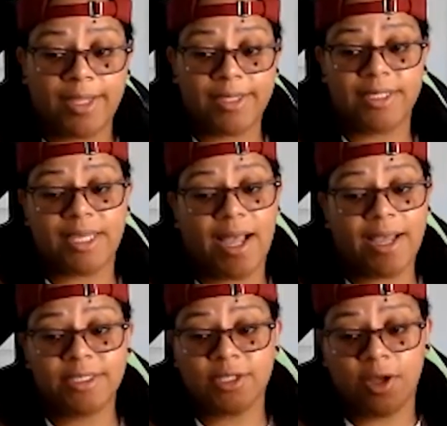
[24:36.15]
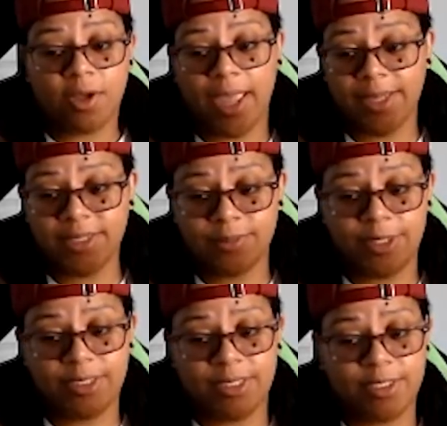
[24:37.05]
At least I saw as a
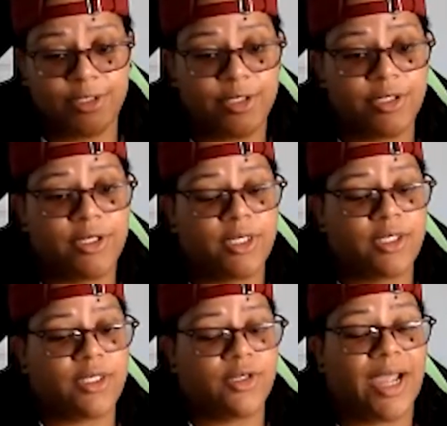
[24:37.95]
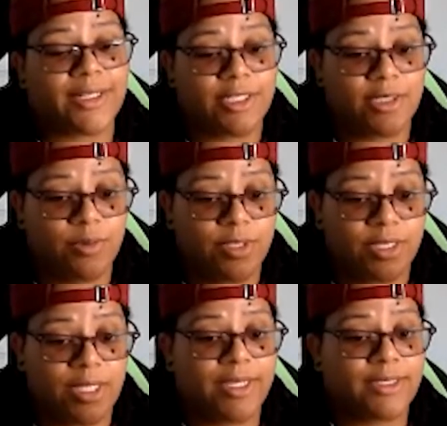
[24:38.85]
bud tender interacting with
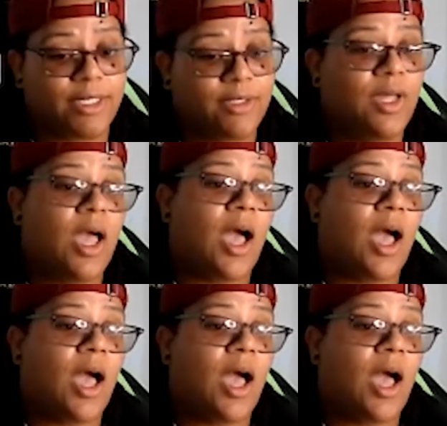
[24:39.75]
clientele.